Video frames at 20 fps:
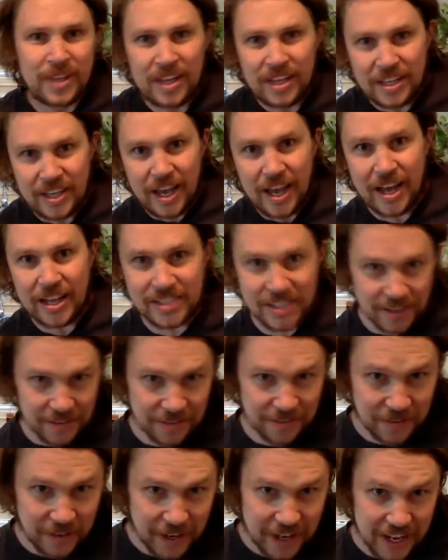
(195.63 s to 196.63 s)
yeah, it's a
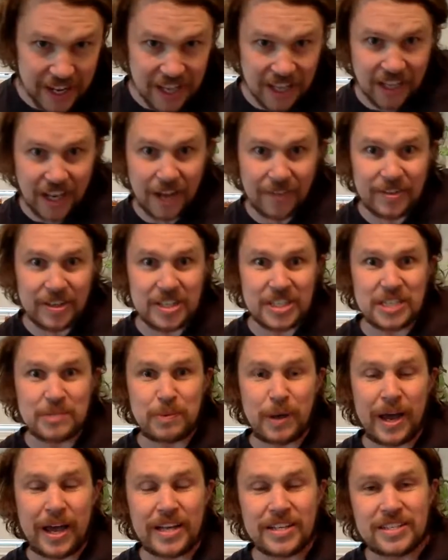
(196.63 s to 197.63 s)
free, loving
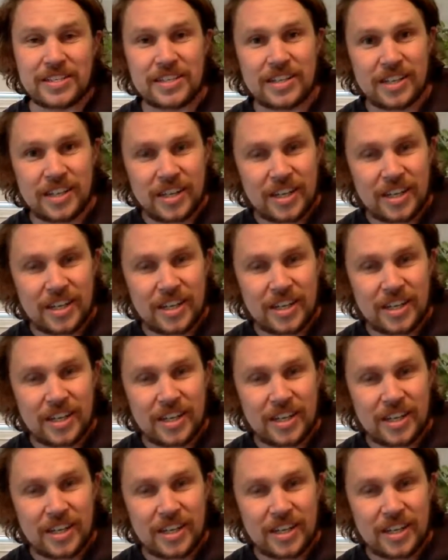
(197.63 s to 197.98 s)
space,